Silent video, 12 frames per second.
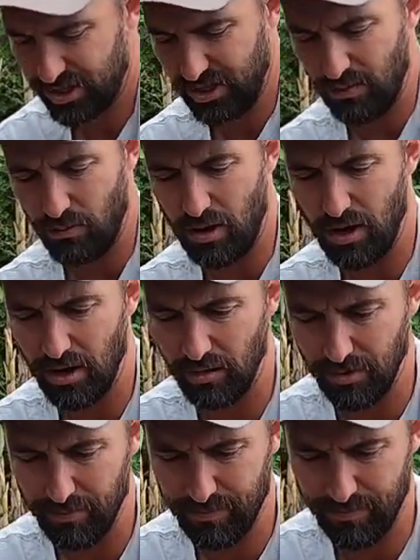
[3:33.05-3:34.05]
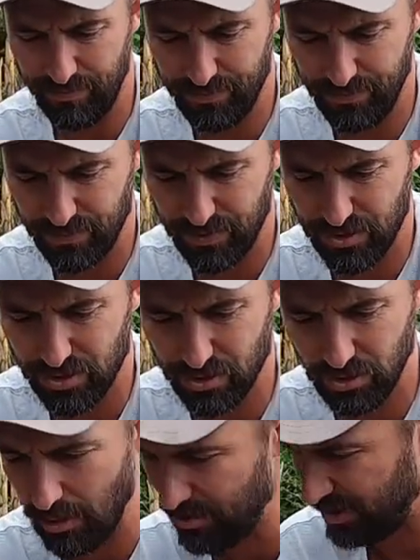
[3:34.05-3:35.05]
it in water and
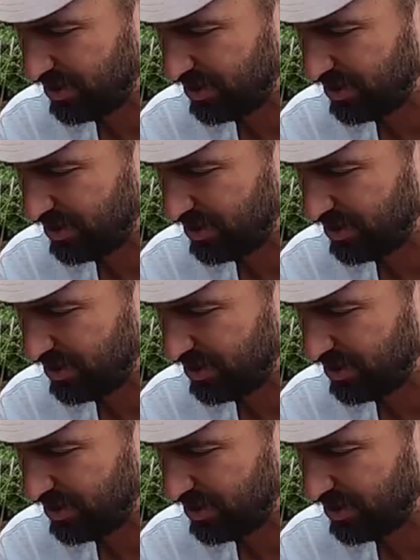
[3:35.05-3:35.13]
scrubbing the